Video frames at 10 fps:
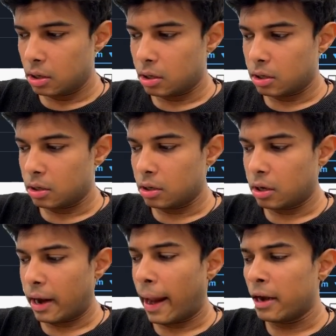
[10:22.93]
uh,
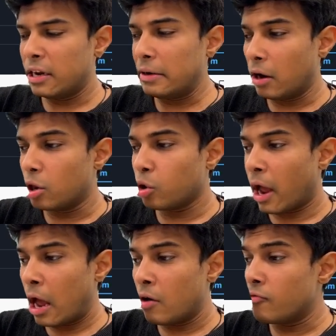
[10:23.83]
and it also
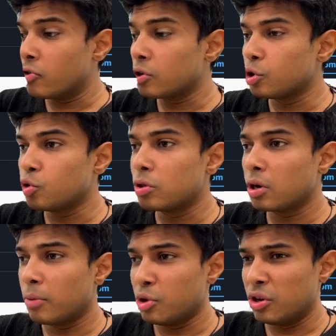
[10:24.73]
have a huge
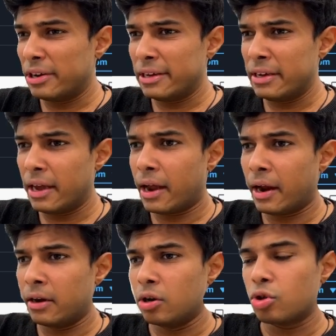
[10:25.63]
community
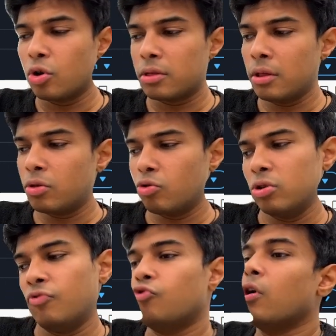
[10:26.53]
and resources. So
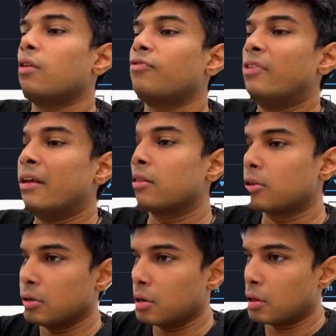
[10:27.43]
if you are feeling
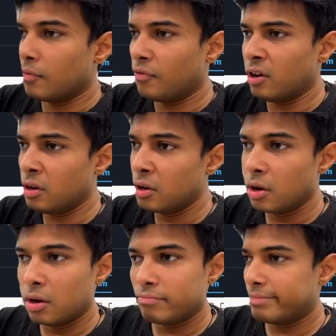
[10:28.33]
stuck somewhere,
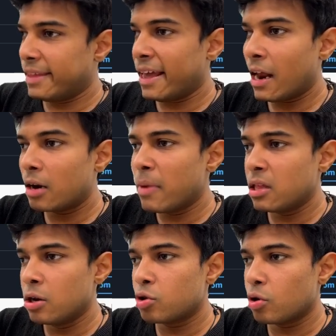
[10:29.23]
there are
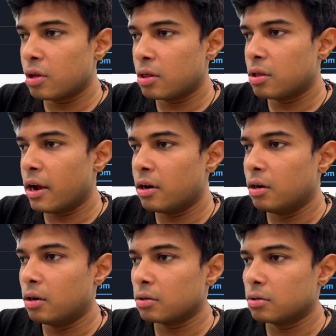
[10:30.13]
many resources that
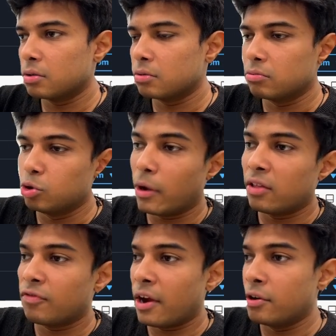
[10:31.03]
you
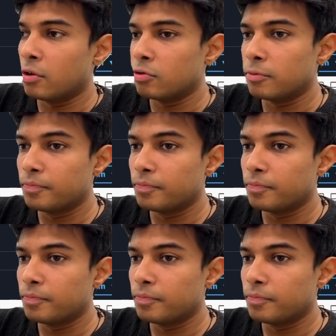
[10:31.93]
can find out.